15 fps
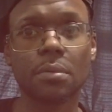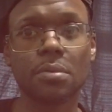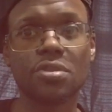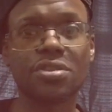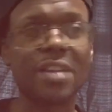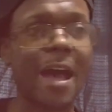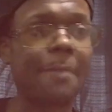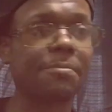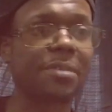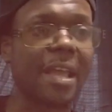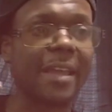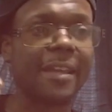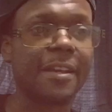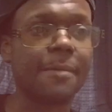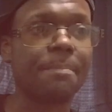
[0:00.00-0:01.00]
Stop
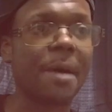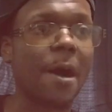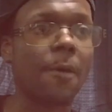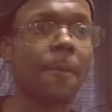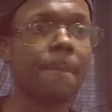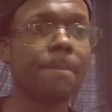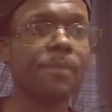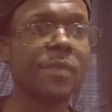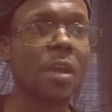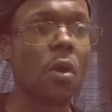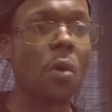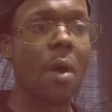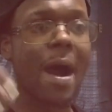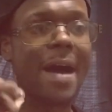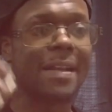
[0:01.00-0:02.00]
thinking about,
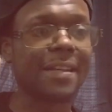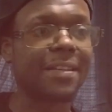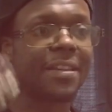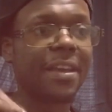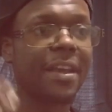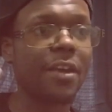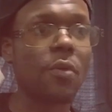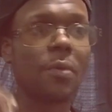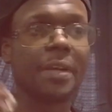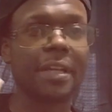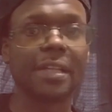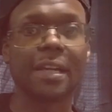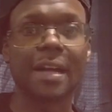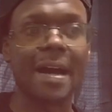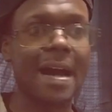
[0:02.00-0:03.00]
oh, how the kid going to
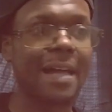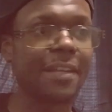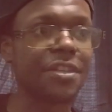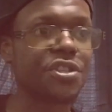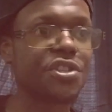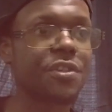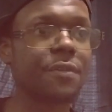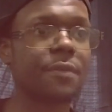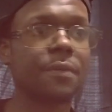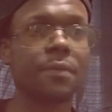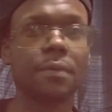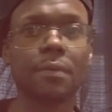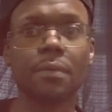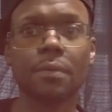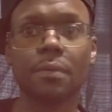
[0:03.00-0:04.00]
get to college.
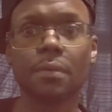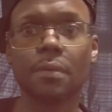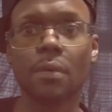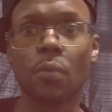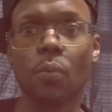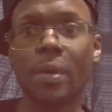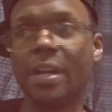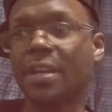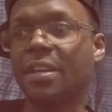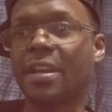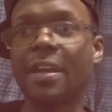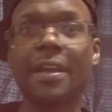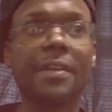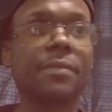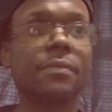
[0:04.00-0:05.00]
When the
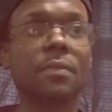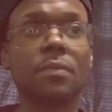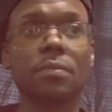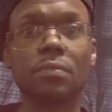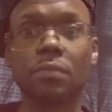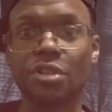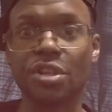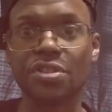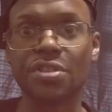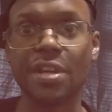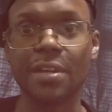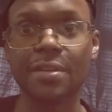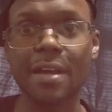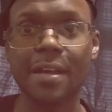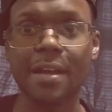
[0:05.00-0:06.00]
kid just
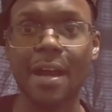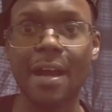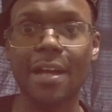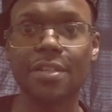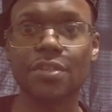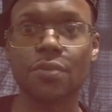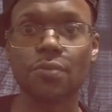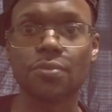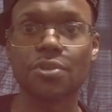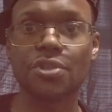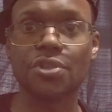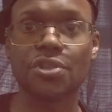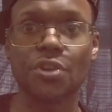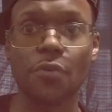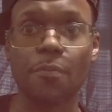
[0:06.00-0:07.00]
getting out of high school.
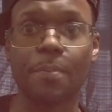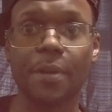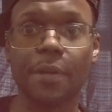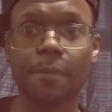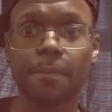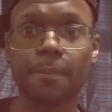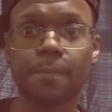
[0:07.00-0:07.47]
Stupid.